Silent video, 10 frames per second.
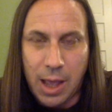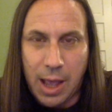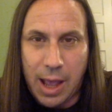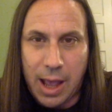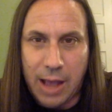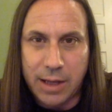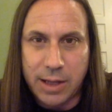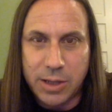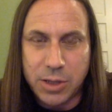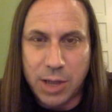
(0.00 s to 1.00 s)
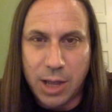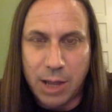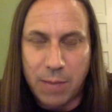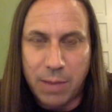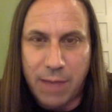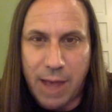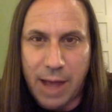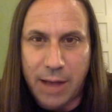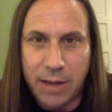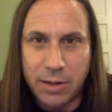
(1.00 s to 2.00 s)
And each time I've
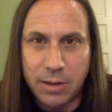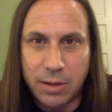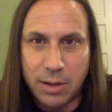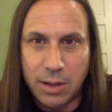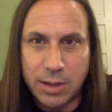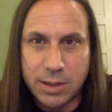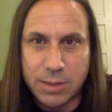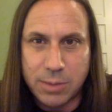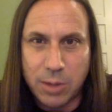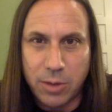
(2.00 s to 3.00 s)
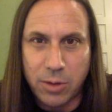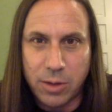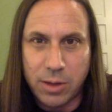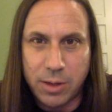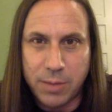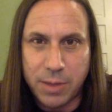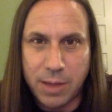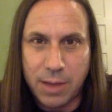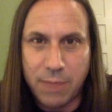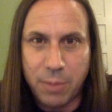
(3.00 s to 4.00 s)
added a small little clip to
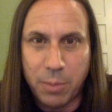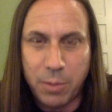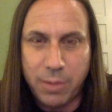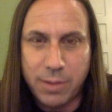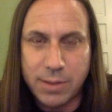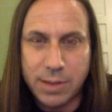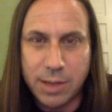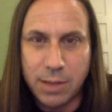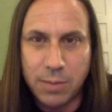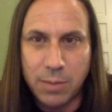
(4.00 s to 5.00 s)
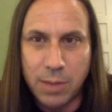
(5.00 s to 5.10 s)
that from the previous time.